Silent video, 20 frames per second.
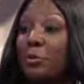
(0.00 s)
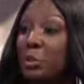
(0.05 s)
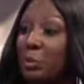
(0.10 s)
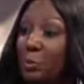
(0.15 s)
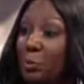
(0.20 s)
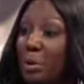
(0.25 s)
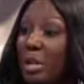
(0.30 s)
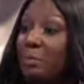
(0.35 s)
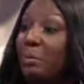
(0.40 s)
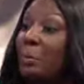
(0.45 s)
for
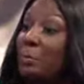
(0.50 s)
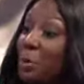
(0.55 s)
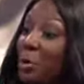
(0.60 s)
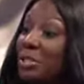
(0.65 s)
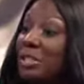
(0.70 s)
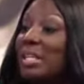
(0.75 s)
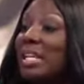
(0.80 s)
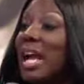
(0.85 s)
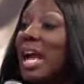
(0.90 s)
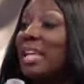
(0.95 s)
spring, but
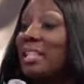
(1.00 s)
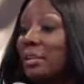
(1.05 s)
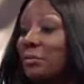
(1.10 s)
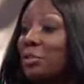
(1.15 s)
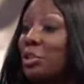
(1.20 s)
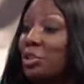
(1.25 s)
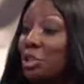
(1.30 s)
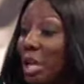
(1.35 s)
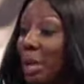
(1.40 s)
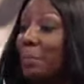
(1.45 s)
personally, I love
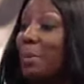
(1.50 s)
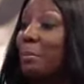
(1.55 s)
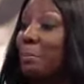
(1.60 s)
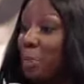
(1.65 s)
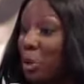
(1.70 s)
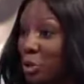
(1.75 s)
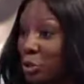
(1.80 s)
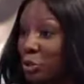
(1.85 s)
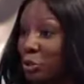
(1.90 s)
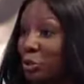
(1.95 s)
to shop at
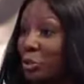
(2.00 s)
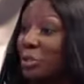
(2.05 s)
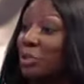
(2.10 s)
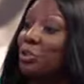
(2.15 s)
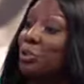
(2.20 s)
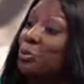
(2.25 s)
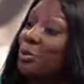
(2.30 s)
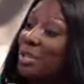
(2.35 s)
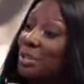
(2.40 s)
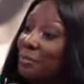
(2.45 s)
Marshalls because
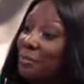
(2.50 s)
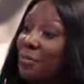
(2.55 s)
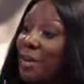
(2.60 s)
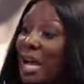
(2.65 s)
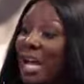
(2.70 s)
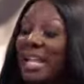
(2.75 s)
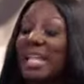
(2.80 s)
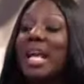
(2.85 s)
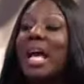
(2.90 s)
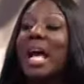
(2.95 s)
you can
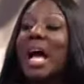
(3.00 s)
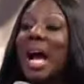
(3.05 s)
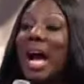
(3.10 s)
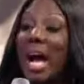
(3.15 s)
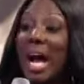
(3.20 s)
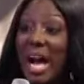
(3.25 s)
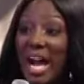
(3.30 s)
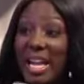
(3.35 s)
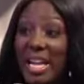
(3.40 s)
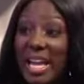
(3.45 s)
find
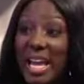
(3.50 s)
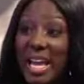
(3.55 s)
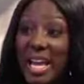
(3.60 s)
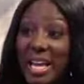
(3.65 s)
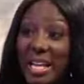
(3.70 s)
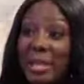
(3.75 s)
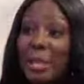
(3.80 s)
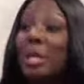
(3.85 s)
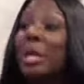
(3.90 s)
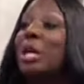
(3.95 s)

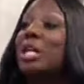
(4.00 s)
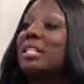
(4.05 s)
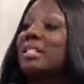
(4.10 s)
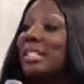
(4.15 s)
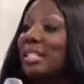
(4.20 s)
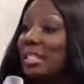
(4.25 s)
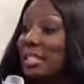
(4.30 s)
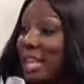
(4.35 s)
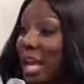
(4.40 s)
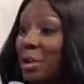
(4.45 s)
high-end,
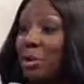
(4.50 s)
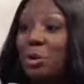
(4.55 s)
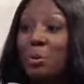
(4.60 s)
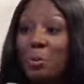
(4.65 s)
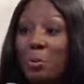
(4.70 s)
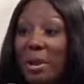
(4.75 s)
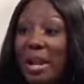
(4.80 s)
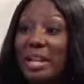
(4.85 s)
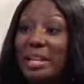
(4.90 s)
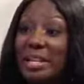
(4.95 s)
designer
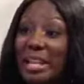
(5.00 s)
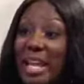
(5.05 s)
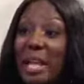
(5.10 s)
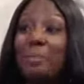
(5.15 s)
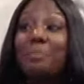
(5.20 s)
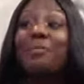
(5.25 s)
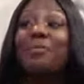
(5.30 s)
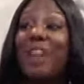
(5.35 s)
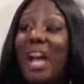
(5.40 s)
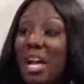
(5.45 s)
brand
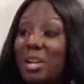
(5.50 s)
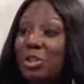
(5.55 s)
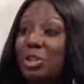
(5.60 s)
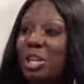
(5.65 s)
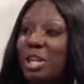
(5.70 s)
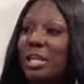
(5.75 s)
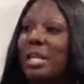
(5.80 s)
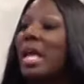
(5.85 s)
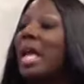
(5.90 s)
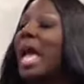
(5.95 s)
name
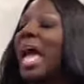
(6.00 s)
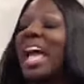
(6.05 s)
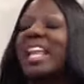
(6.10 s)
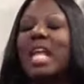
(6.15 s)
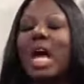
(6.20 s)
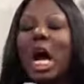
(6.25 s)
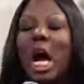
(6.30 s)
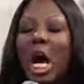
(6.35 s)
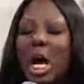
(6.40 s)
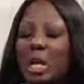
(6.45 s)
fashion at
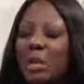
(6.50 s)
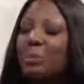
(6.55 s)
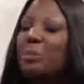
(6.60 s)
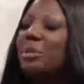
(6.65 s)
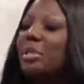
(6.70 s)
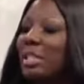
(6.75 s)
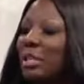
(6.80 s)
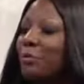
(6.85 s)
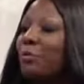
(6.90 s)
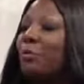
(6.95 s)

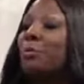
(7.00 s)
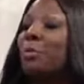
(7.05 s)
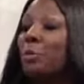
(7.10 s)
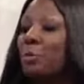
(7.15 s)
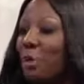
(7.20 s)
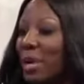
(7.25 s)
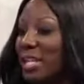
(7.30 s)
unbelievable